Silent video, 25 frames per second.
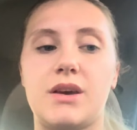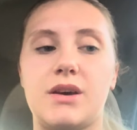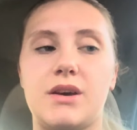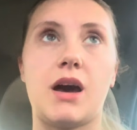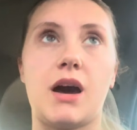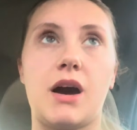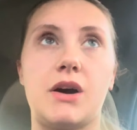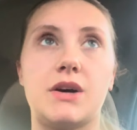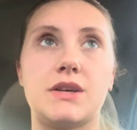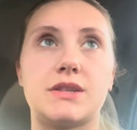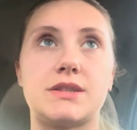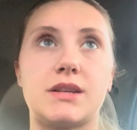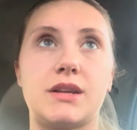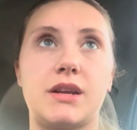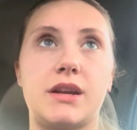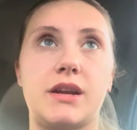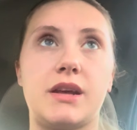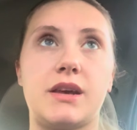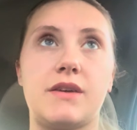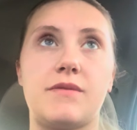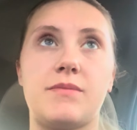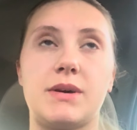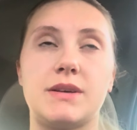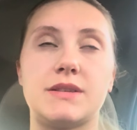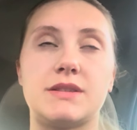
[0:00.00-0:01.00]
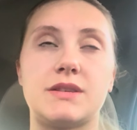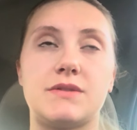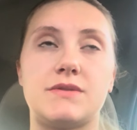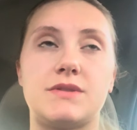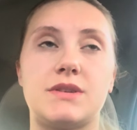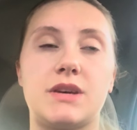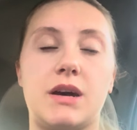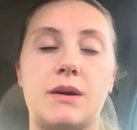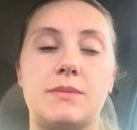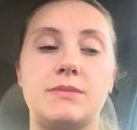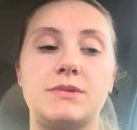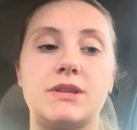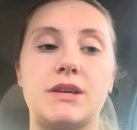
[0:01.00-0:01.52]
I also need to give myself
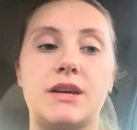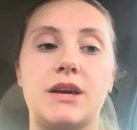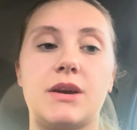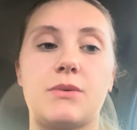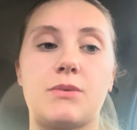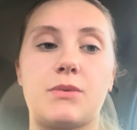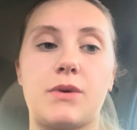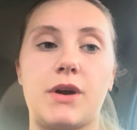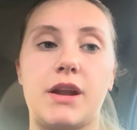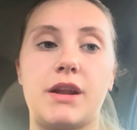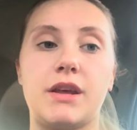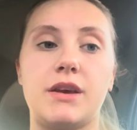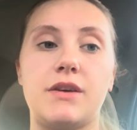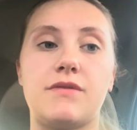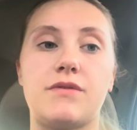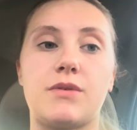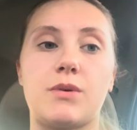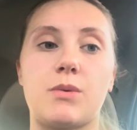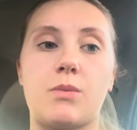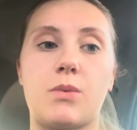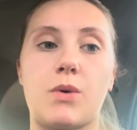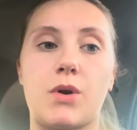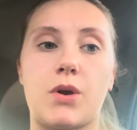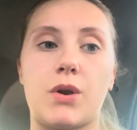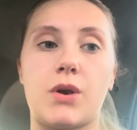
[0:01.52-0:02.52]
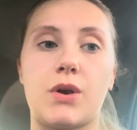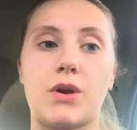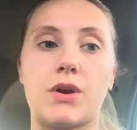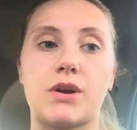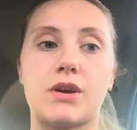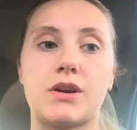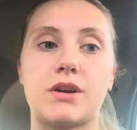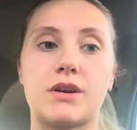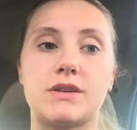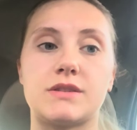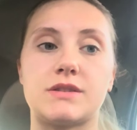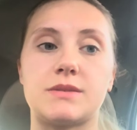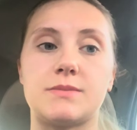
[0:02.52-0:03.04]
time to get ready for work
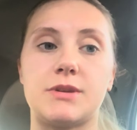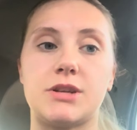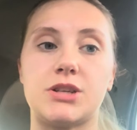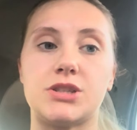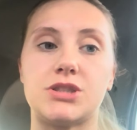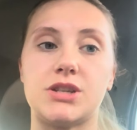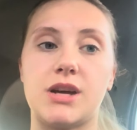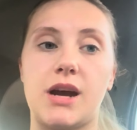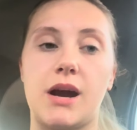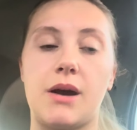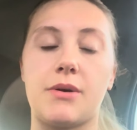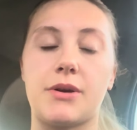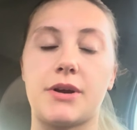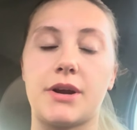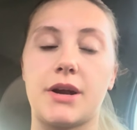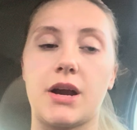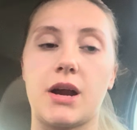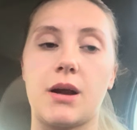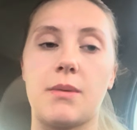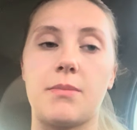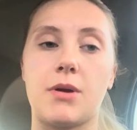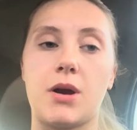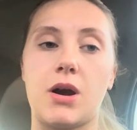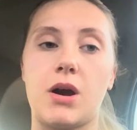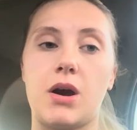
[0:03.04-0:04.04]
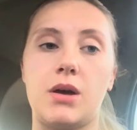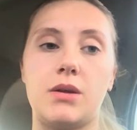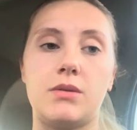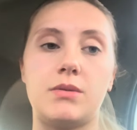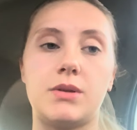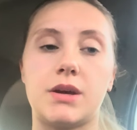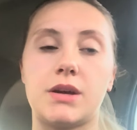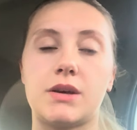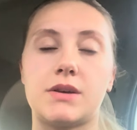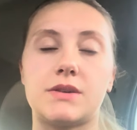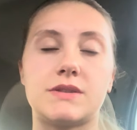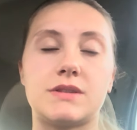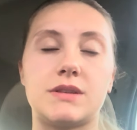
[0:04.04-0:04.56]
because I'm gonna shower here. I brought
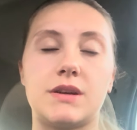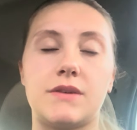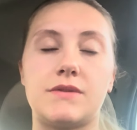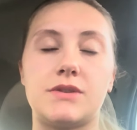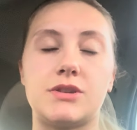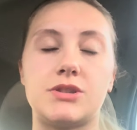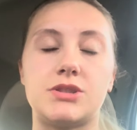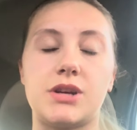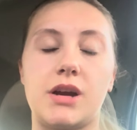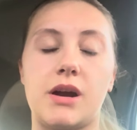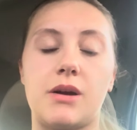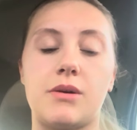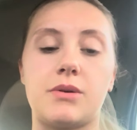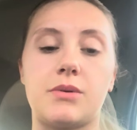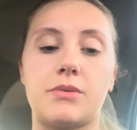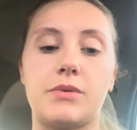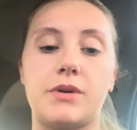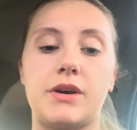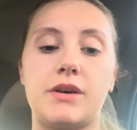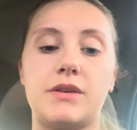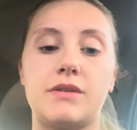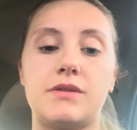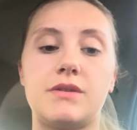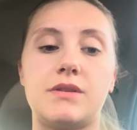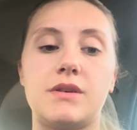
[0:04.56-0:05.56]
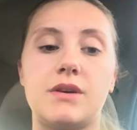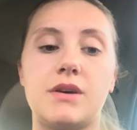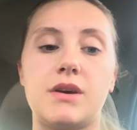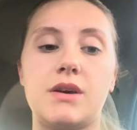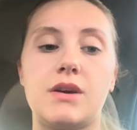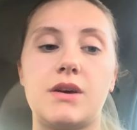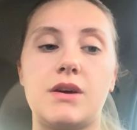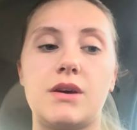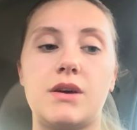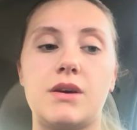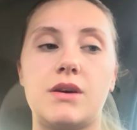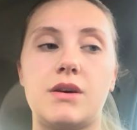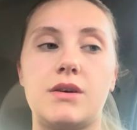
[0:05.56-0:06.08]
like stuff to shower with.
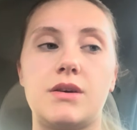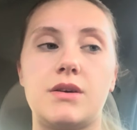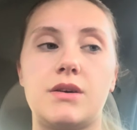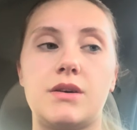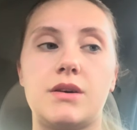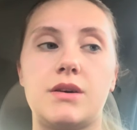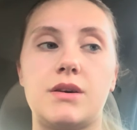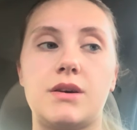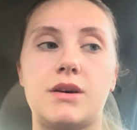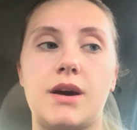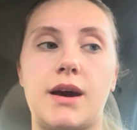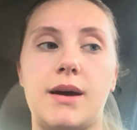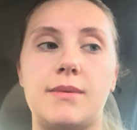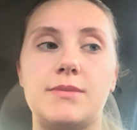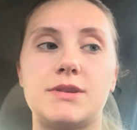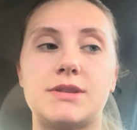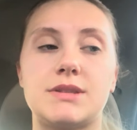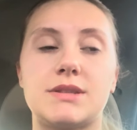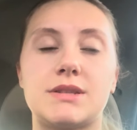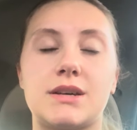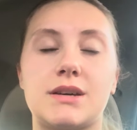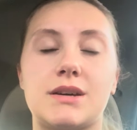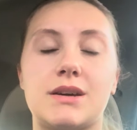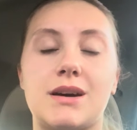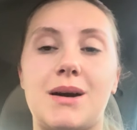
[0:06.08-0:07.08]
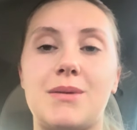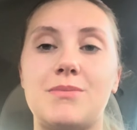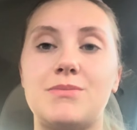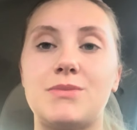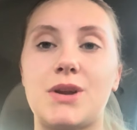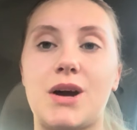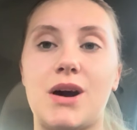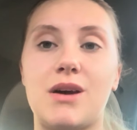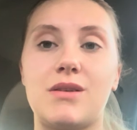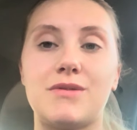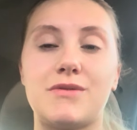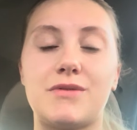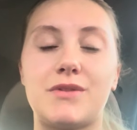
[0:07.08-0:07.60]
I'm just like, I'm
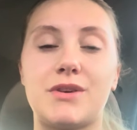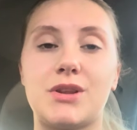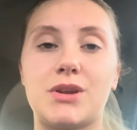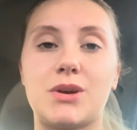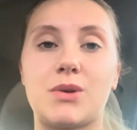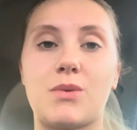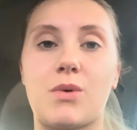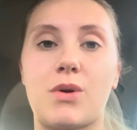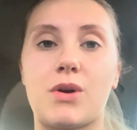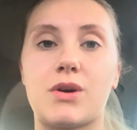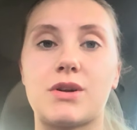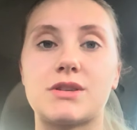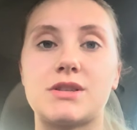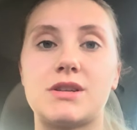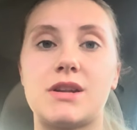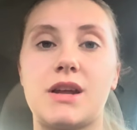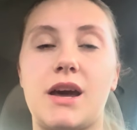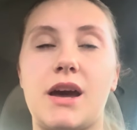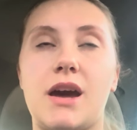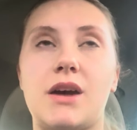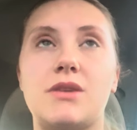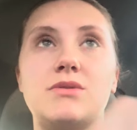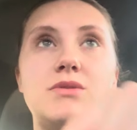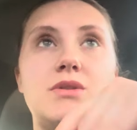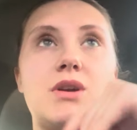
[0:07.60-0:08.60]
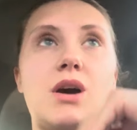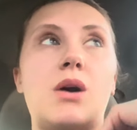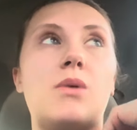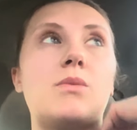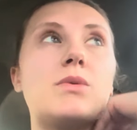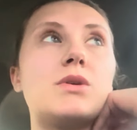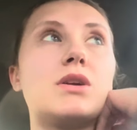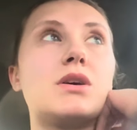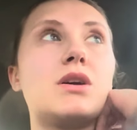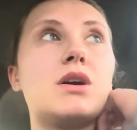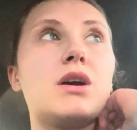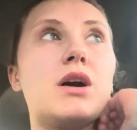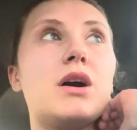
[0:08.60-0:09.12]
not feeling work today. I do not
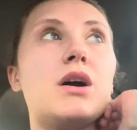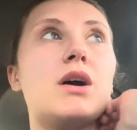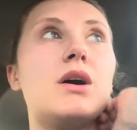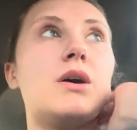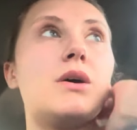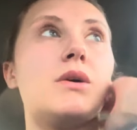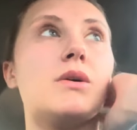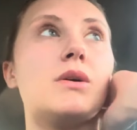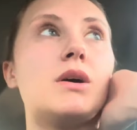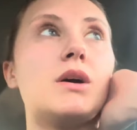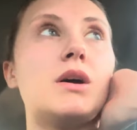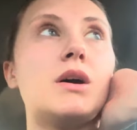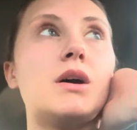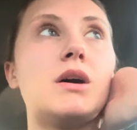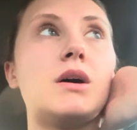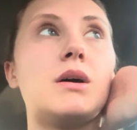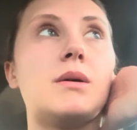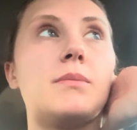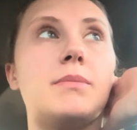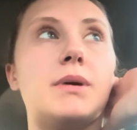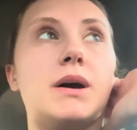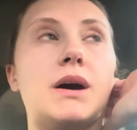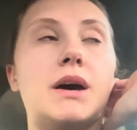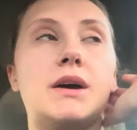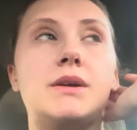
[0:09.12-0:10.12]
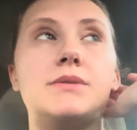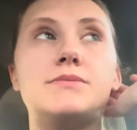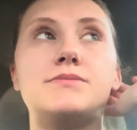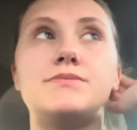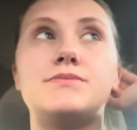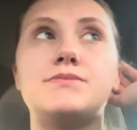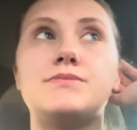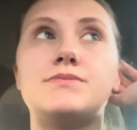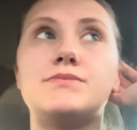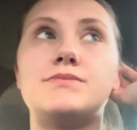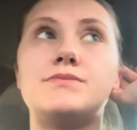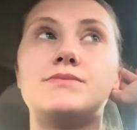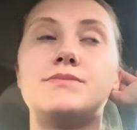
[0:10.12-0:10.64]
want to go, but
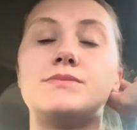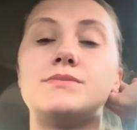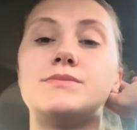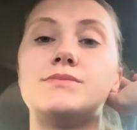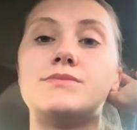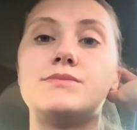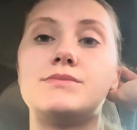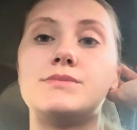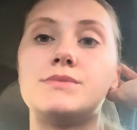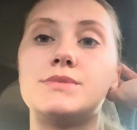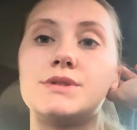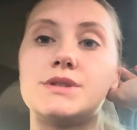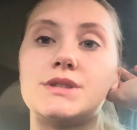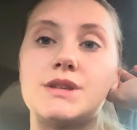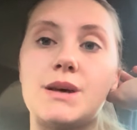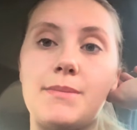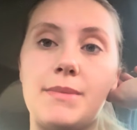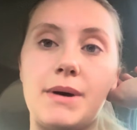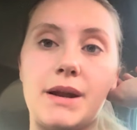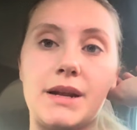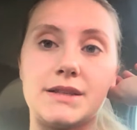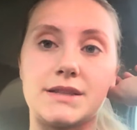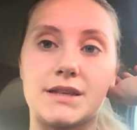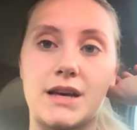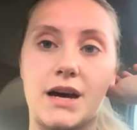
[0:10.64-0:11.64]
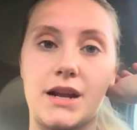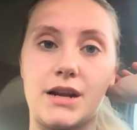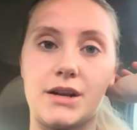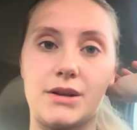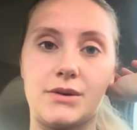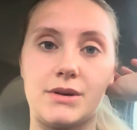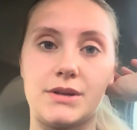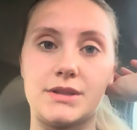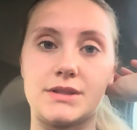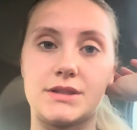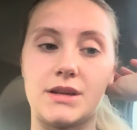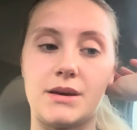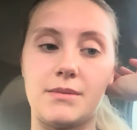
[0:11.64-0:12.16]
somebody's got to do
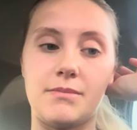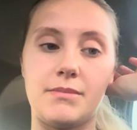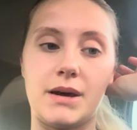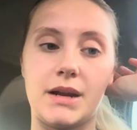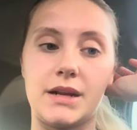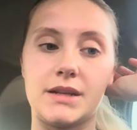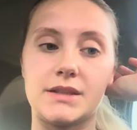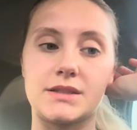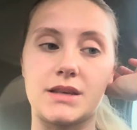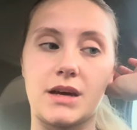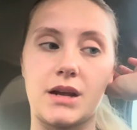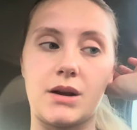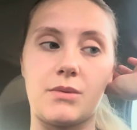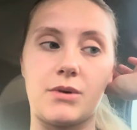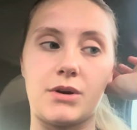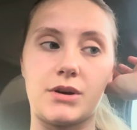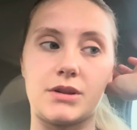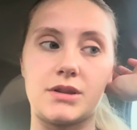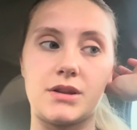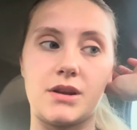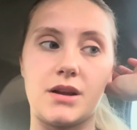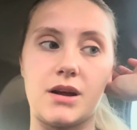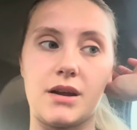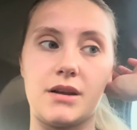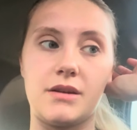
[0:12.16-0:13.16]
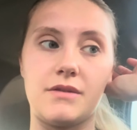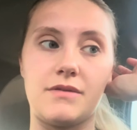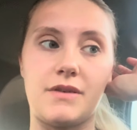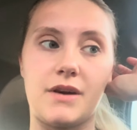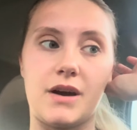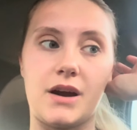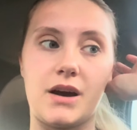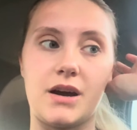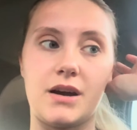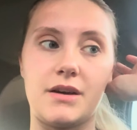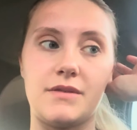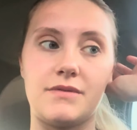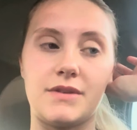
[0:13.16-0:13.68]
it. Somebody's got to work the nine to
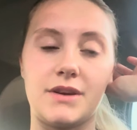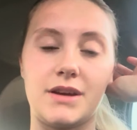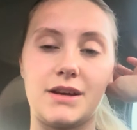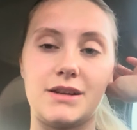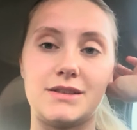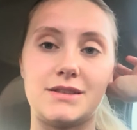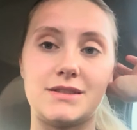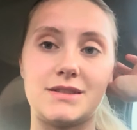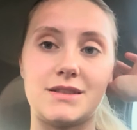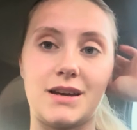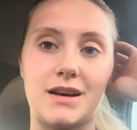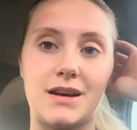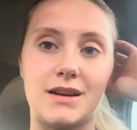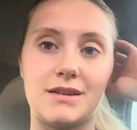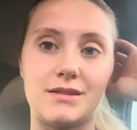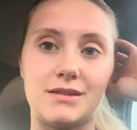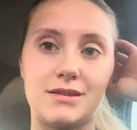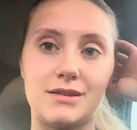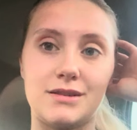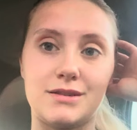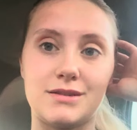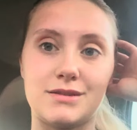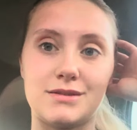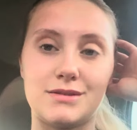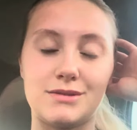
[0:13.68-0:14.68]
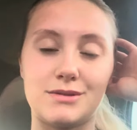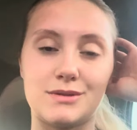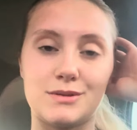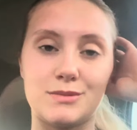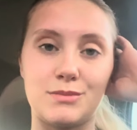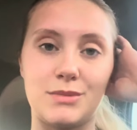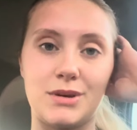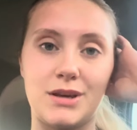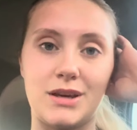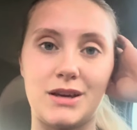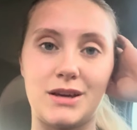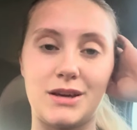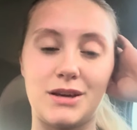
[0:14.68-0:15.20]
five, and sadly, it is
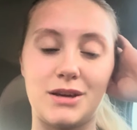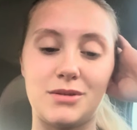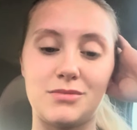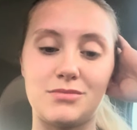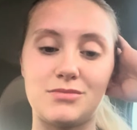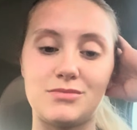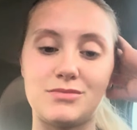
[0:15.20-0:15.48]
me.